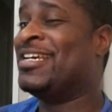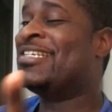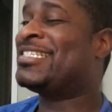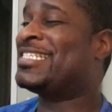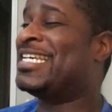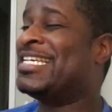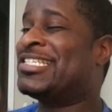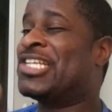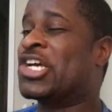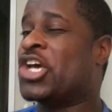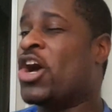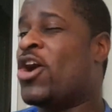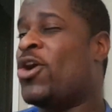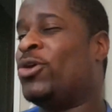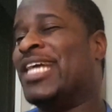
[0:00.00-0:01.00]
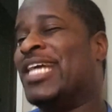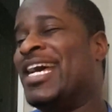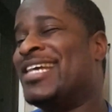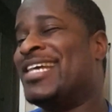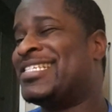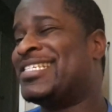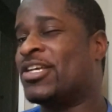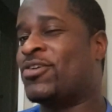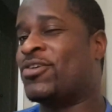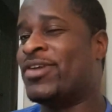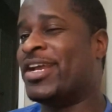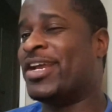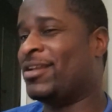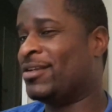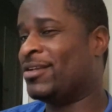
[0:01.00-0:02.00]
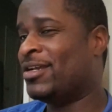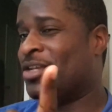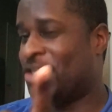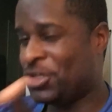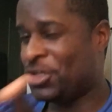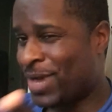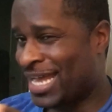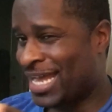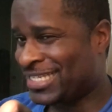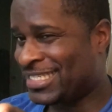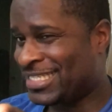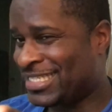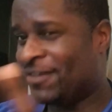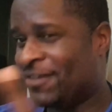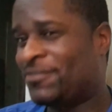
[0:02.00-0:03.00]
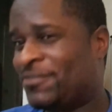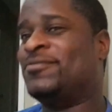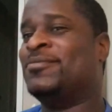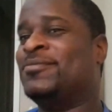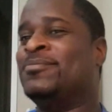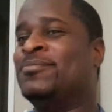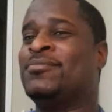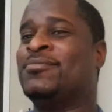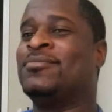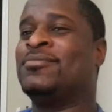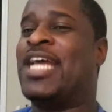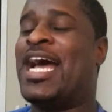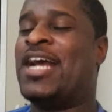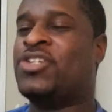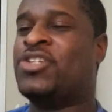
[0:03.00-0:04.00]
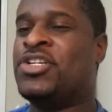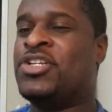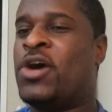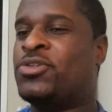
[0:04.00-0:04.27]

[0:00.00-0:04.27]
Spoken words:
C is the gold, S is the green. USF. Actually, no,